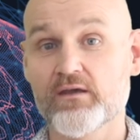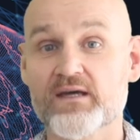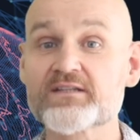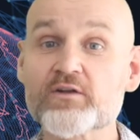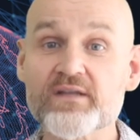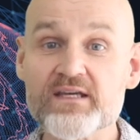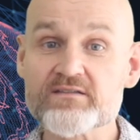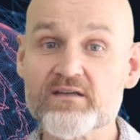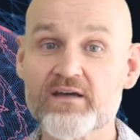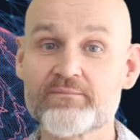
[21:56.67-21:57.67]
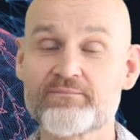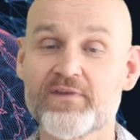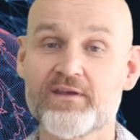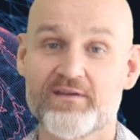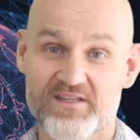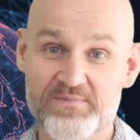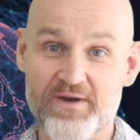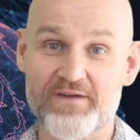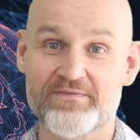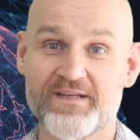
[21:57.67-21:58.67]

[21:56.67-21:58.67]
Until next time, it's bye for